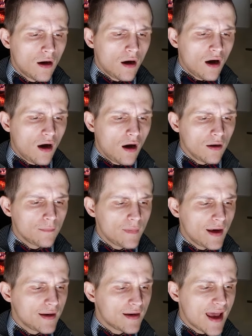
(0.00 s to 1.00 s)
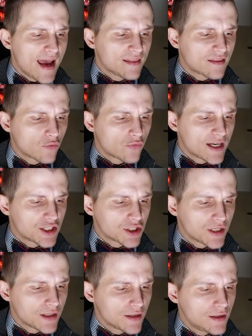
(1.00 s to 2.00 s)
All men hate the
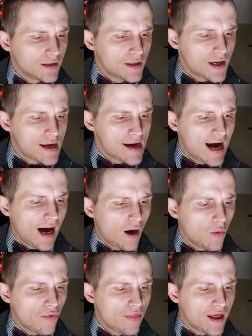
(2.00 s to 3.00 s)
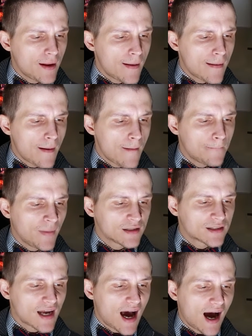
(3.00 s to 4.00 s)
wretched. How then
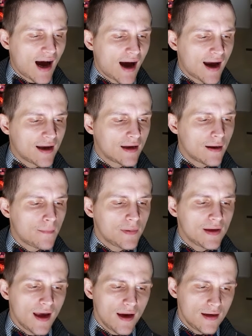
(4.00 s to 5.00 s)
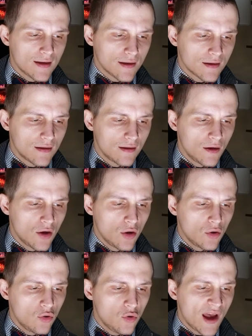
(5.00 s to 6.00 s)
must I be hated,
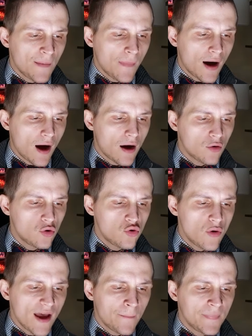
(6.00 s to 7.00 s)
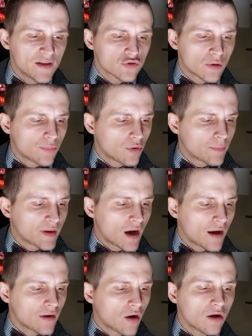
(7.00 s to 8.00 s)
who am miserable
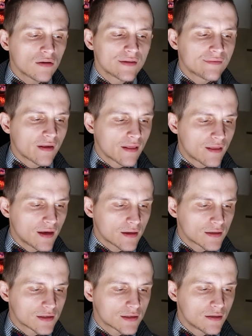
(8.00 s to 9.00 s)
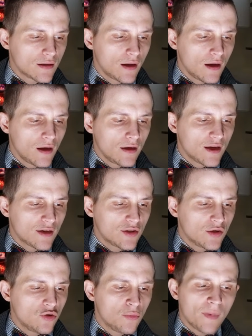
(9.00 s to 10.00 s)
beyond all living things? Yet
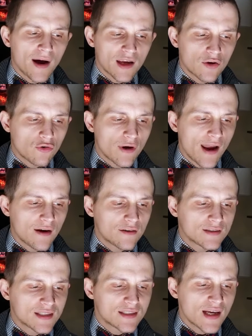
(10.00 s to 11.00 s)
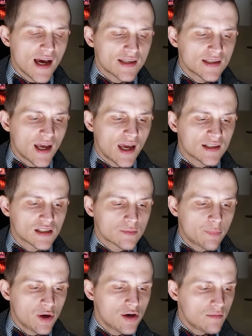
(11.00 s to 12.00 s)
you, my creator, detest and
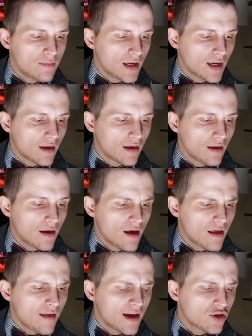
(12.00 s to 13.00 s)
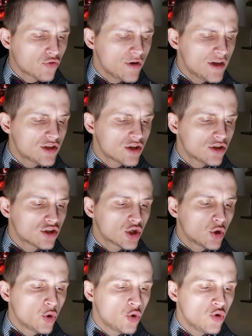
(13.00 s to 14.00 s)
spurn me, thy creature
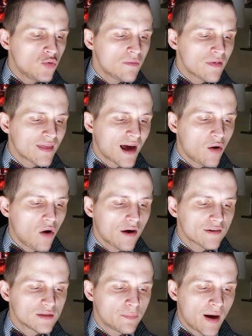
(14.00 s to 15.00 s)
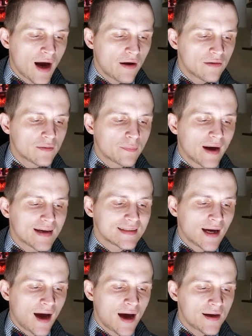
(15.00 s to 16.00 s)
to whom thou art bound by
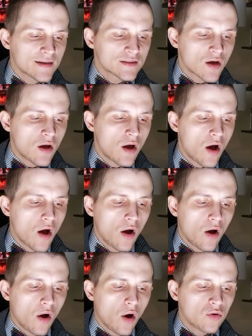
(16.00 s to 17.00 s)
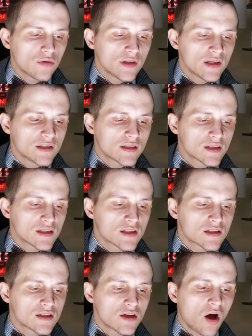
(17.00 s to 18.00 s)
ties only
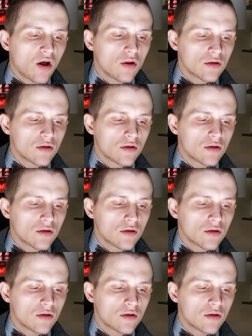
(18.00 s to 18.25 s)
dissoluble